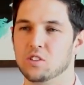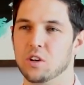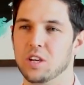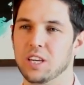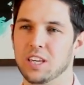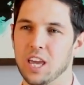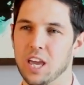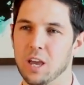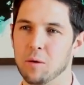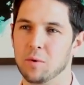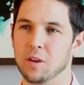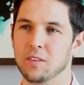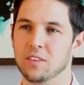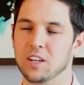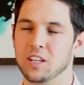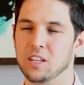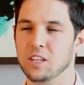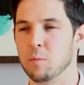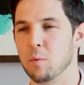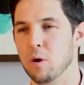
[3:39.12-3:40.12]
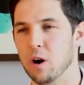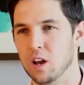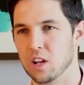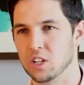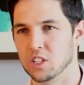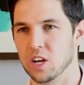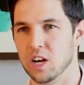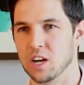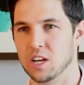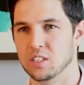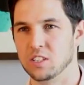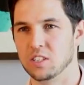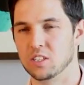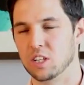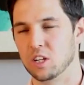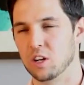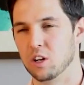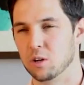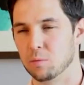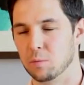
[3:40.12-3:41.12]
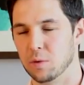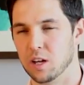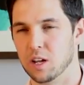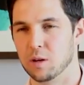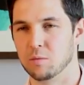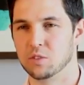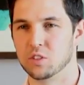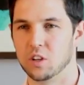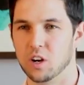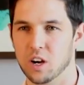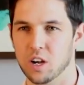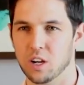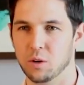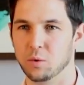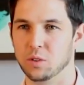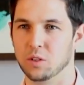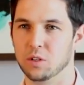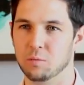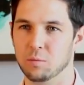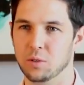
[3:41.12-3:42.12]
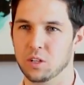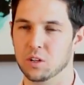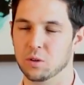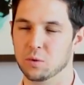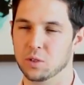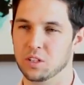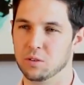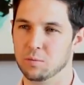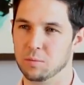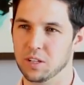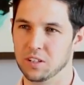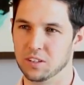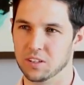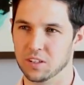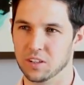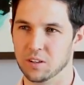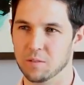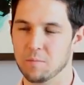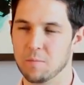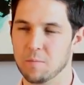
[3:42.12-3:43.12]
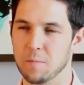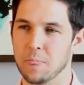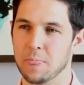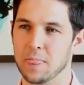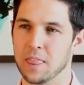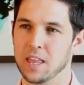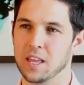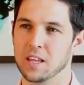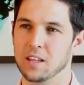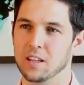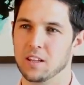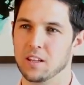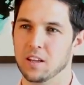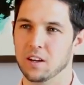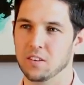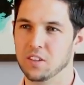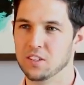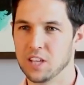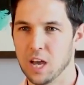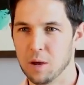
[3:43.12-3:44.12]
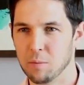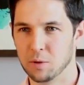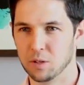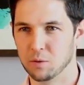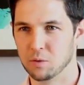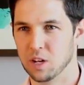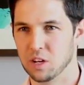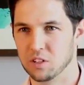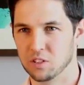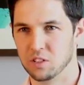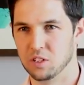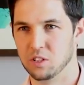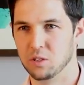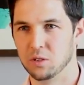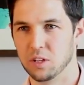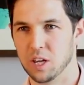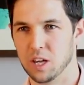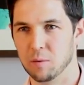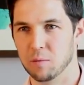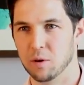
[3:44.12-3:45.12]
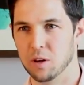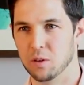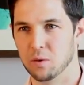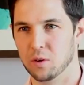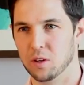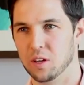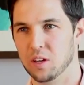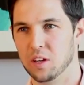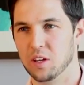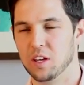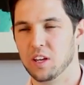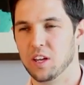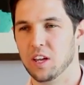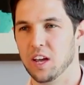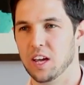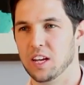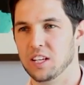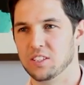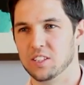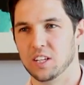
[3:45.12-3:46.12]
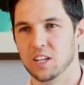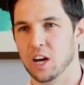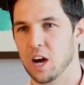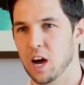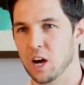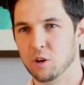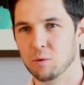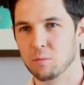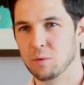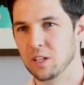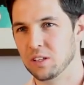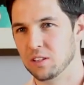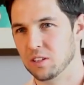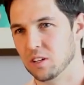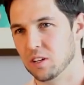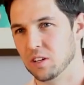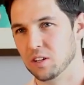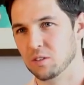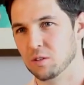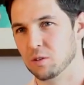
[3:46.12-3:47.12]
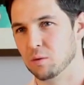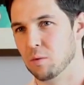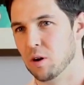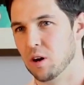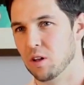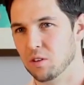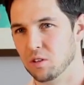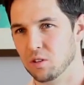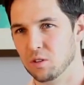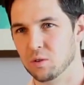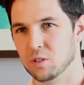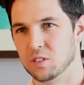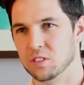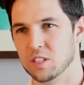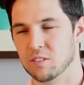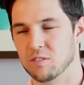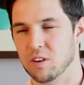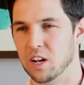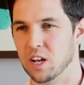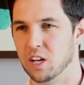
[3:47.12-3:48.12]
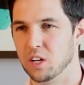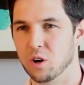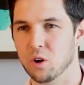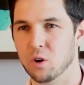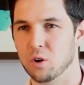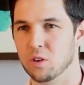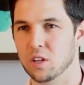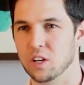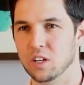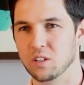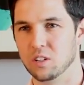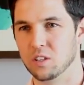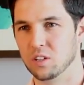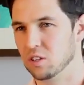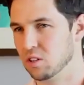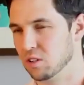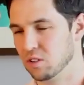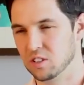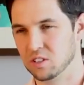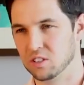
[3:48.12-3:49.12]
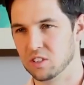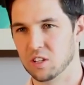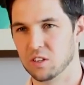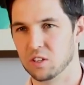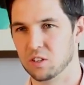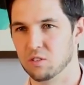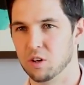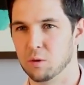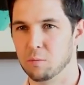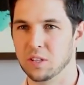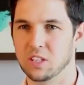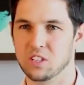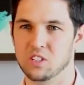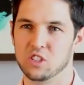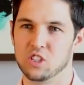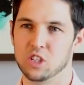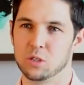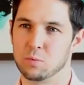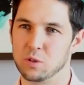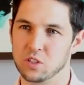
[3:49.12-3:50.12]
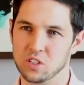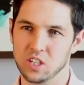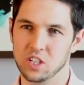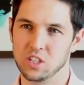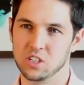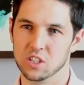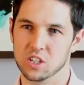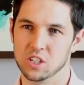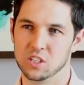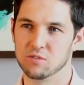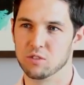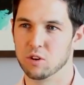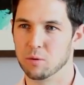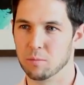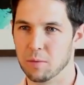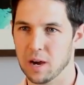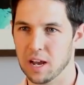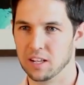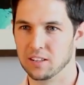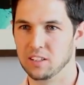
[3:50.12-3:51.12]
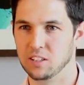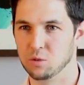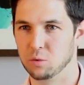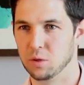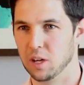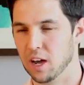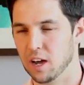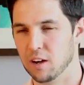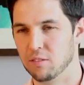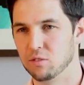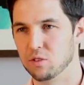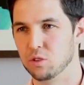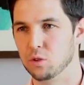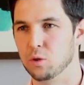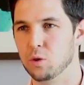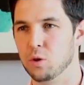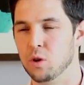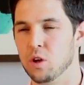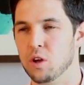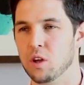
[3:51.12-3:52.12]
So he came in and he apologized. He's like, "Look, man, I'm sorry. We didn't mean to. This happened when I was in the UK, by the way. And he said, "I don't mean to bother you and stuff. And I know that you know there's nothing wrong, but this is just procedure. It's formalities. We have to.